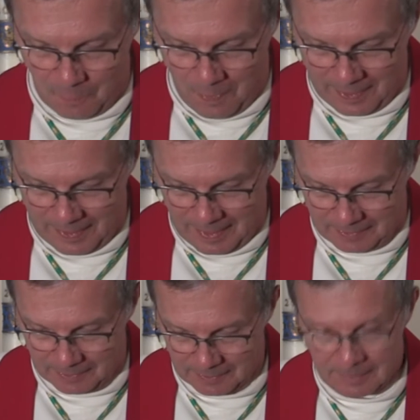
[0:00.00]
one
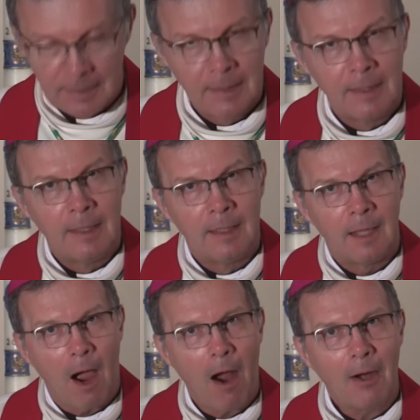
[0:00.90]
another.
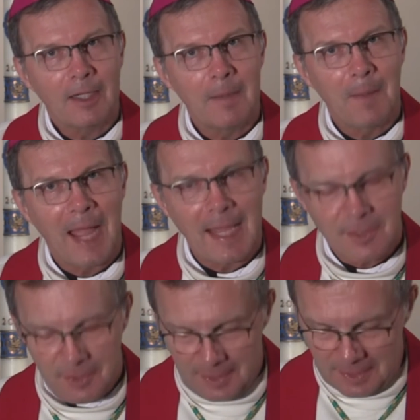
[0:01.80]
Our
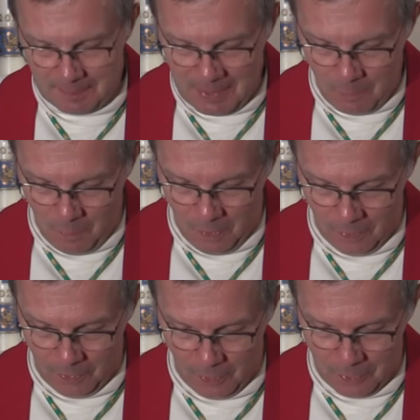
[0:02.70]
capacity to be
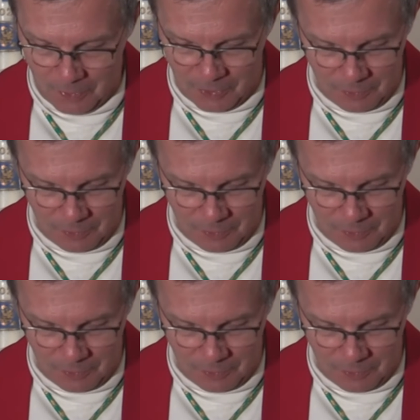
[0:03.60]
those